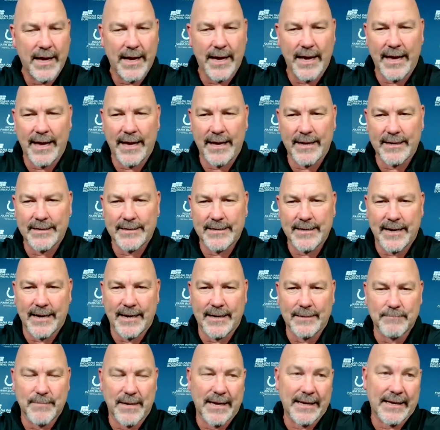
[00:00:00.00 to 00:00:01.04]
And
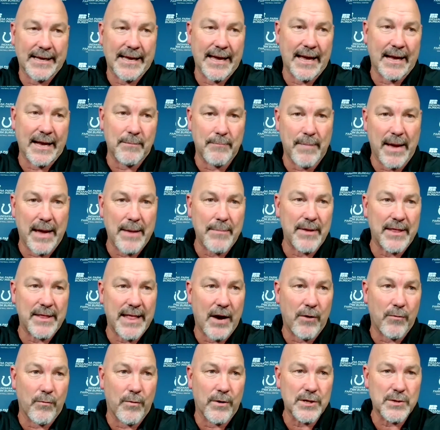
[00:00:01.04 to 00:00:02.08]
um, again, maybe
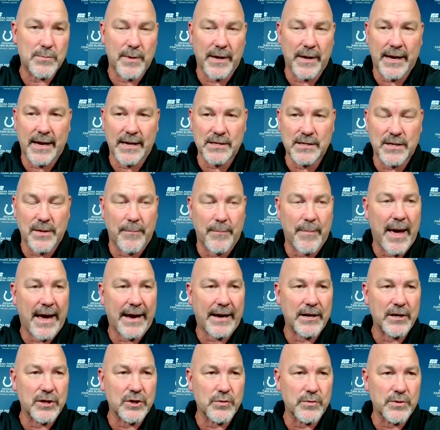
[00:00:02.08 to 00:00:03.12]
that was because the
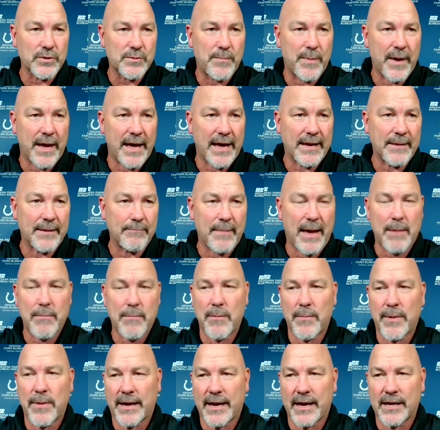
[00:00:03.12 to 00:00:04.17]
package was big, maybe
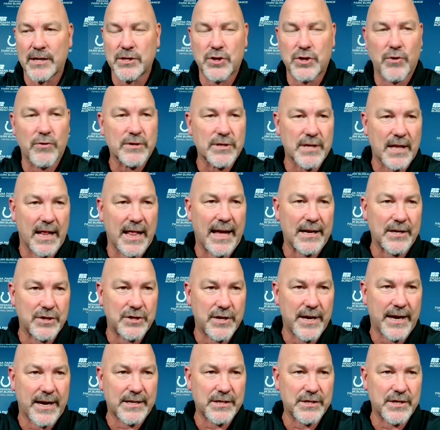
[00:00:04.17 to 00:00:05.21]
because there was a lot of
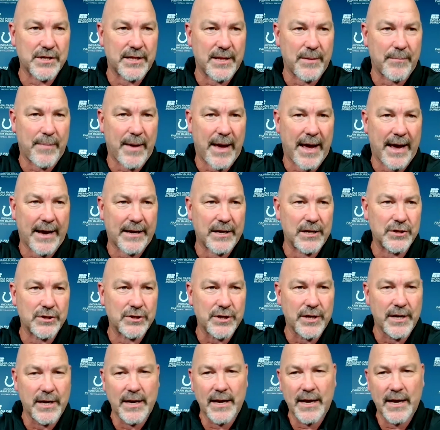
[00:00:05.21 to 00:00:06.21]
checks in the package